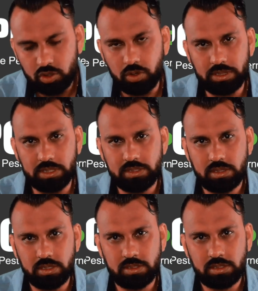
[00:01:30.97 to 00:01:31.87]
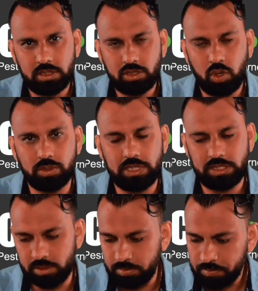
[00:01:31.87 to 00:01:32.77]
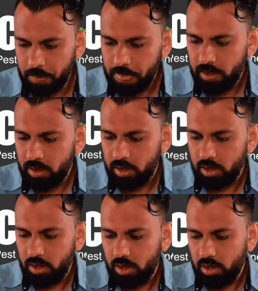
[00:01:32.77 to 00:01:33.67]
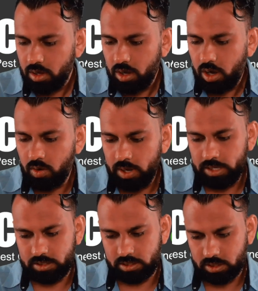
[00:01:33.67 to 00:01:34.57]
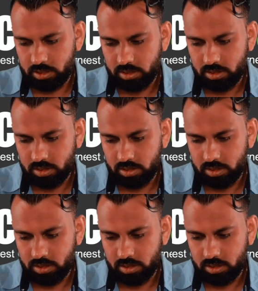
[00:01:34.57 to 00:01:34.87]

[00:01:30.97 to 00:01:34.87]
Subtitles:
during this cold season. All right.